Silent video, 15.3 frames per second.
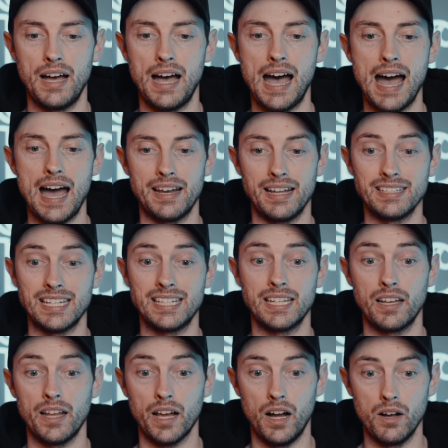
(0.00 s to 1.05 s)
And as I
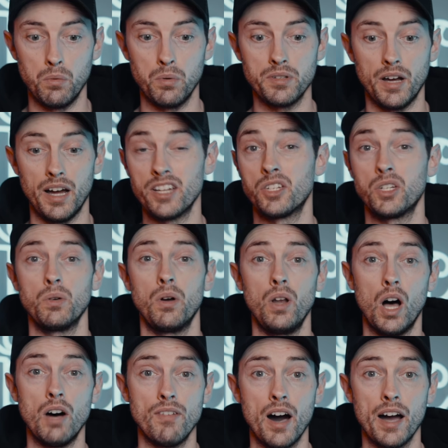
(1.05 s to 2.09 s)
said, like I shoot a
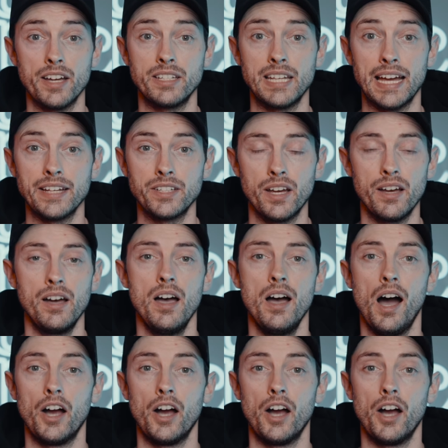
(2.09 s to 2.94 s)
lot of architecture,